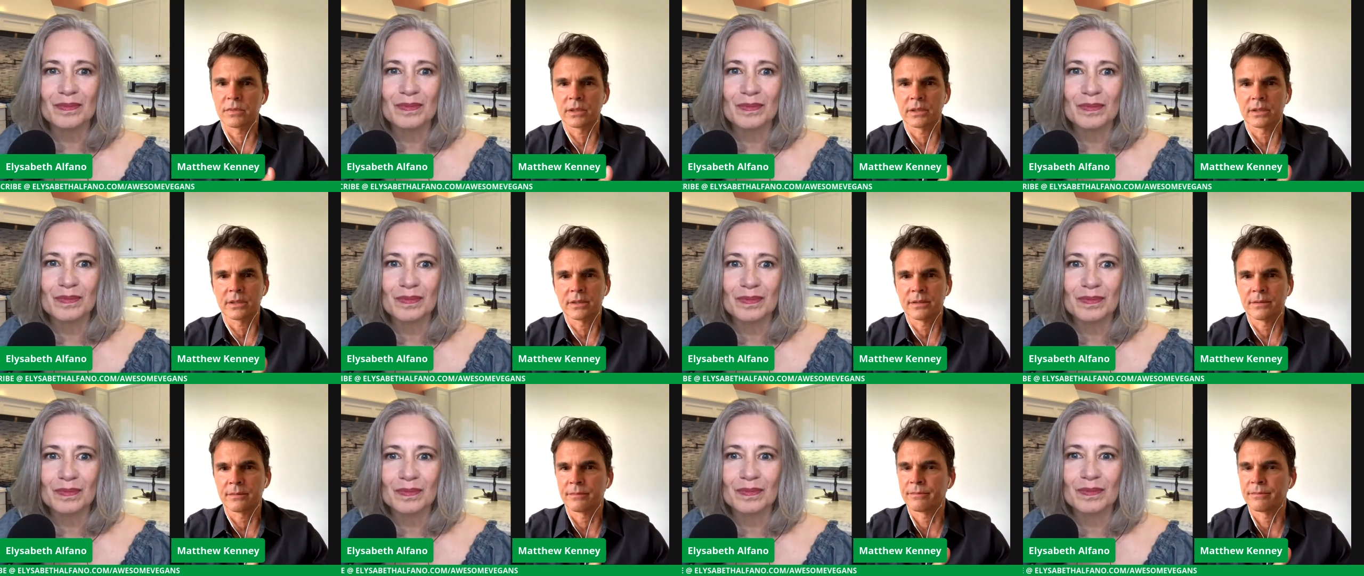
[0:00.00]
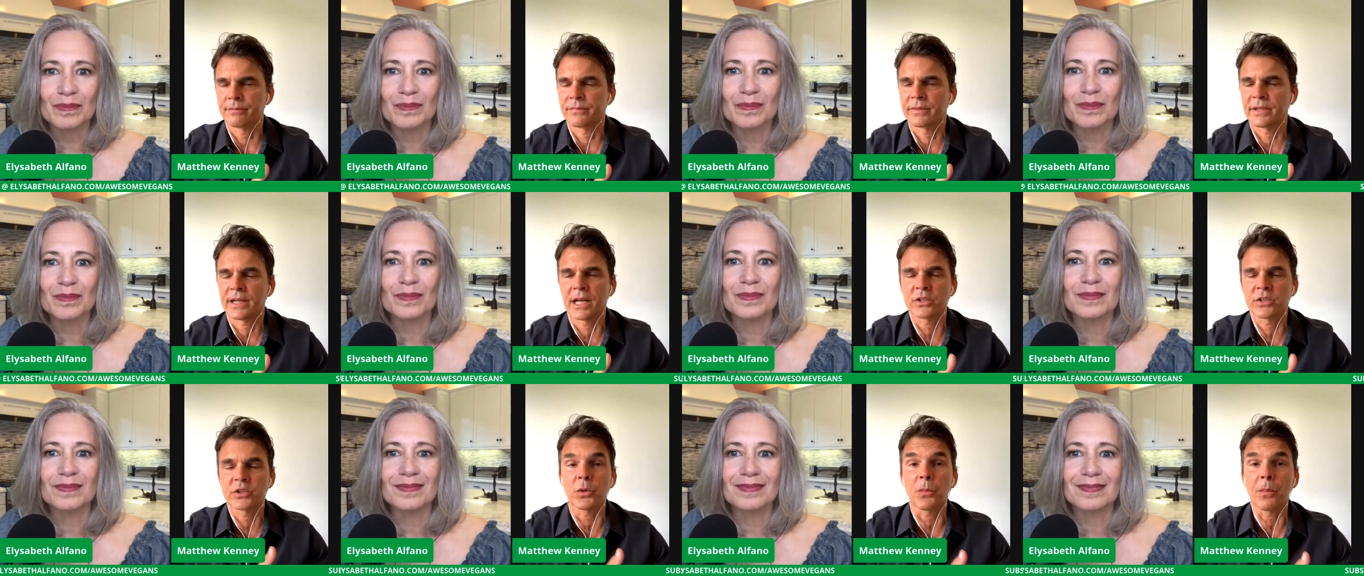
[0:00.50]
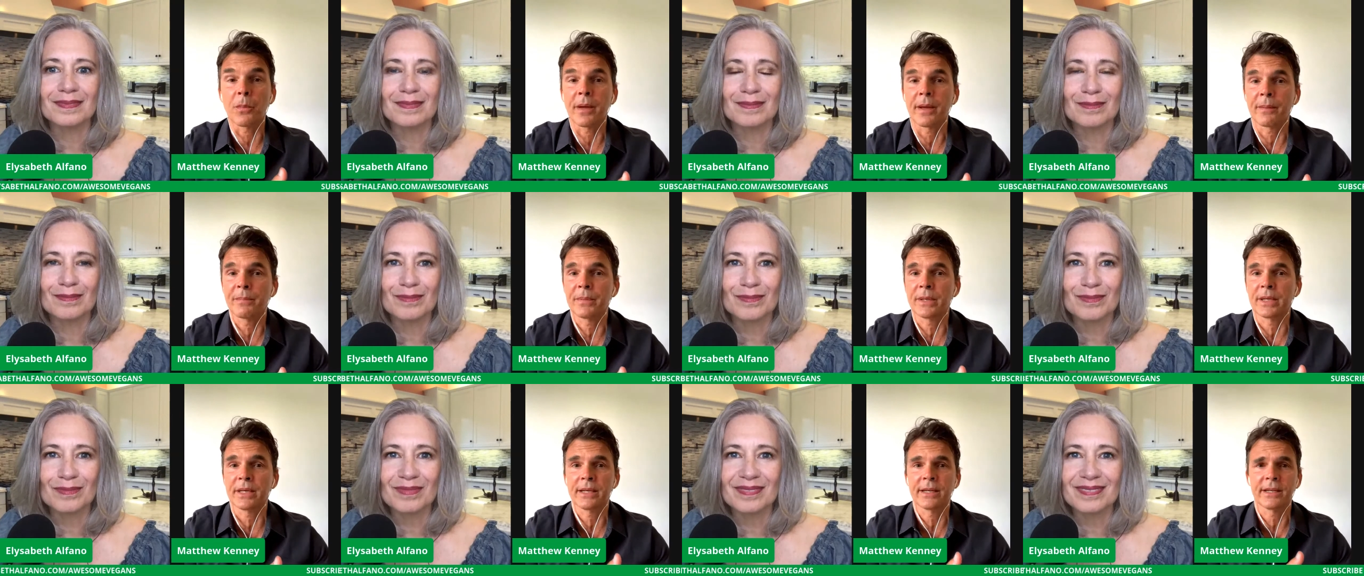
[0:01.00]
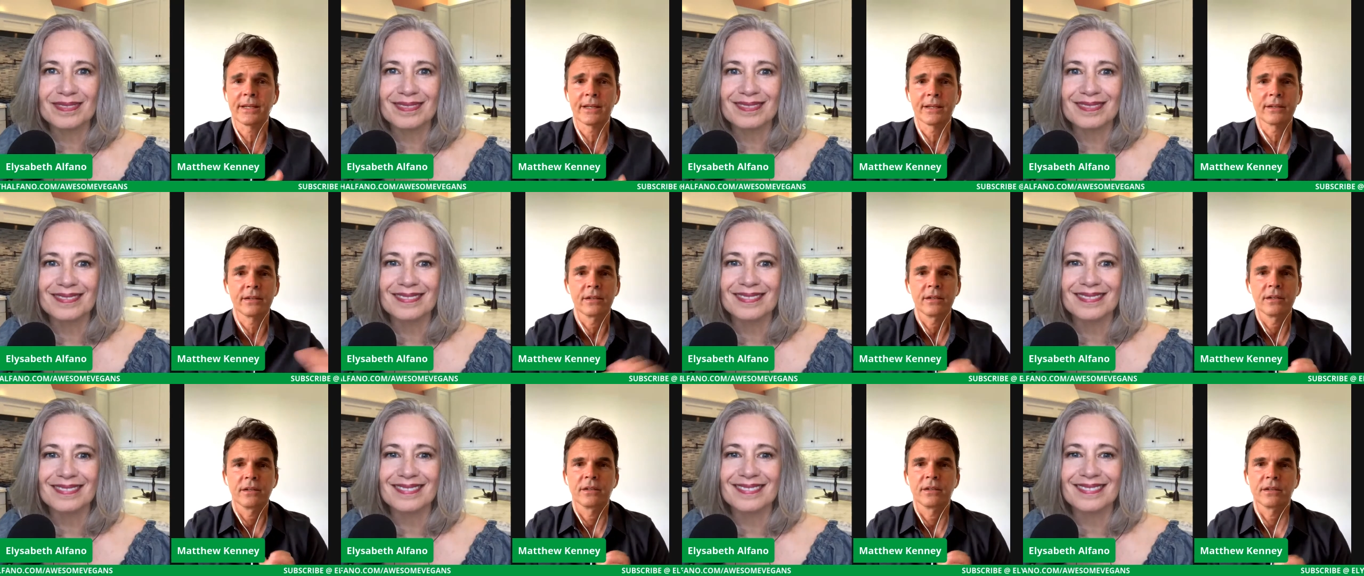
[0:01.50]
Speaker 1: um, cacio
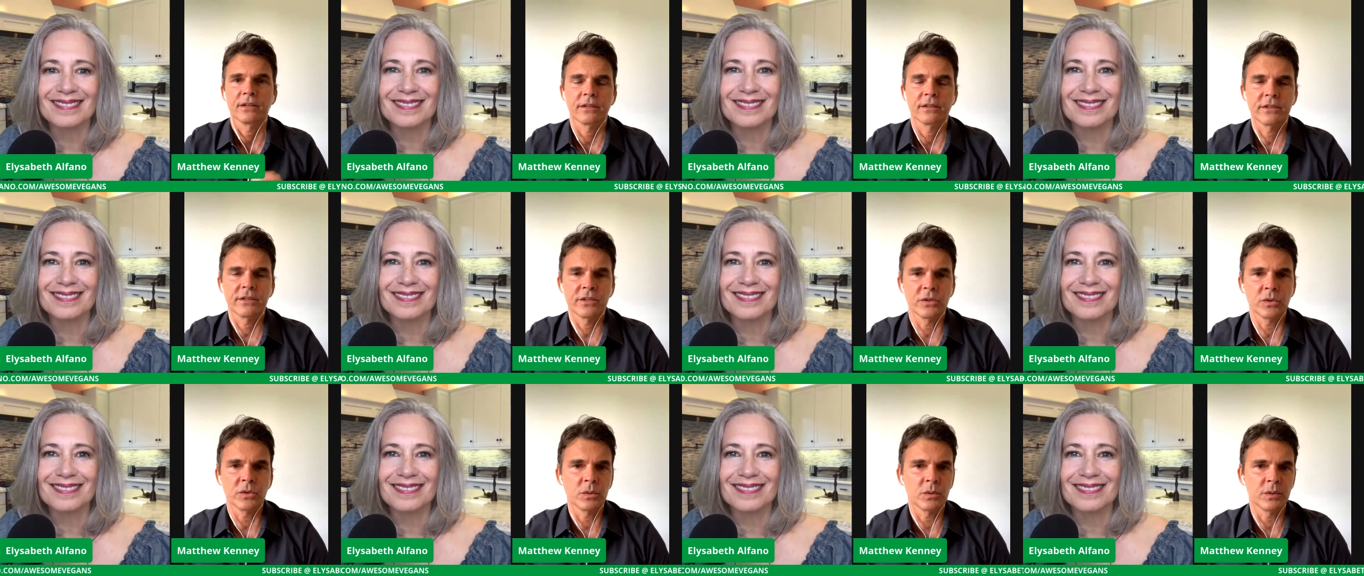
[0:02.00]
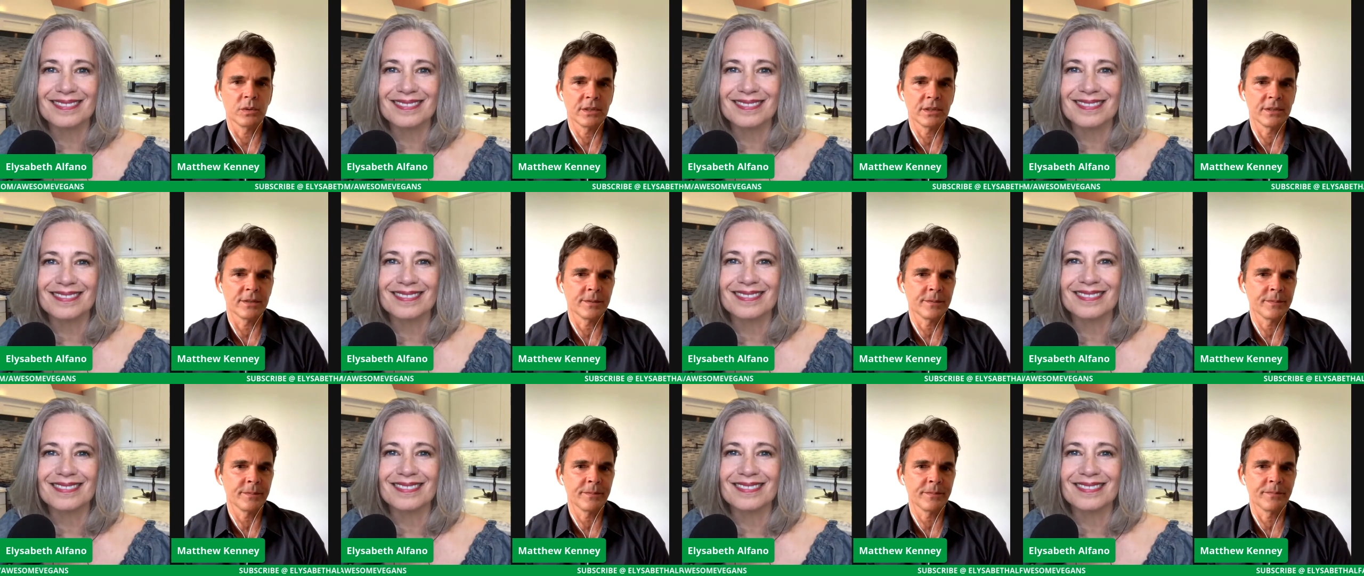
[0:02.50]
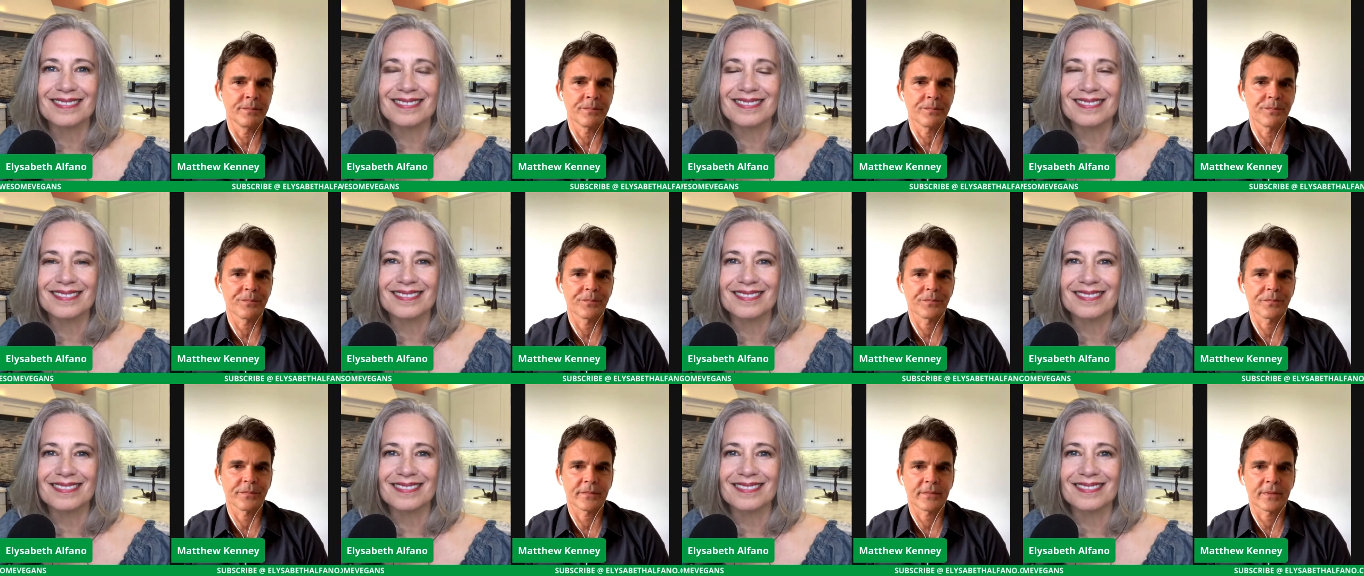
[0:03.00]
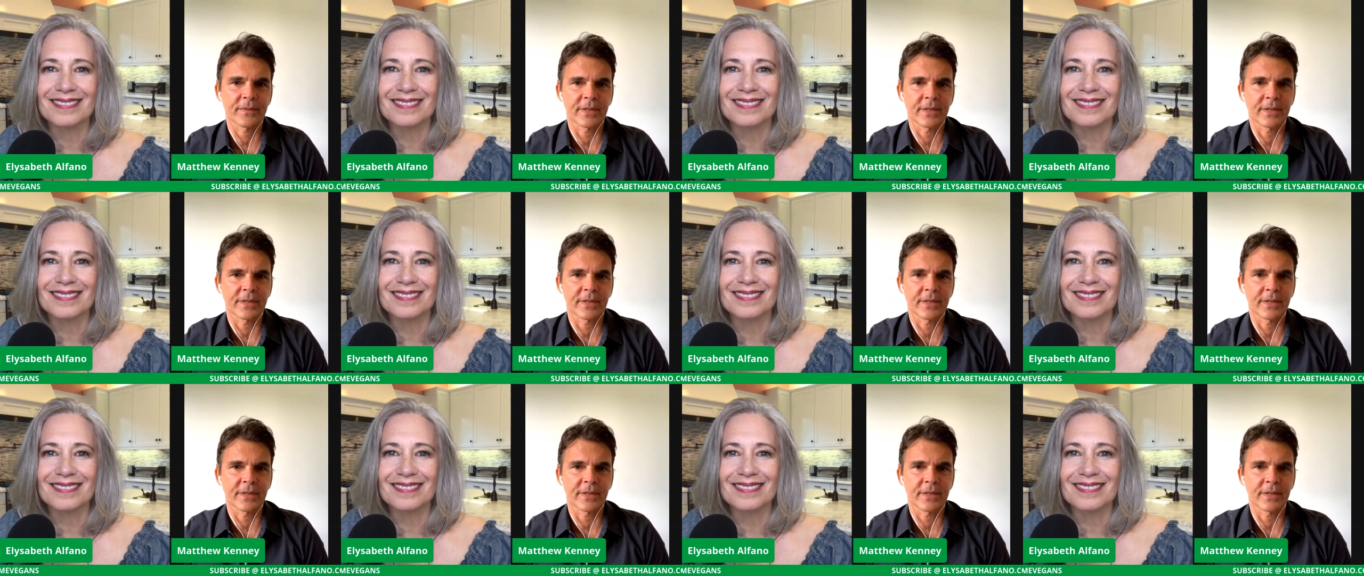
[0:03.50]
pepe to um,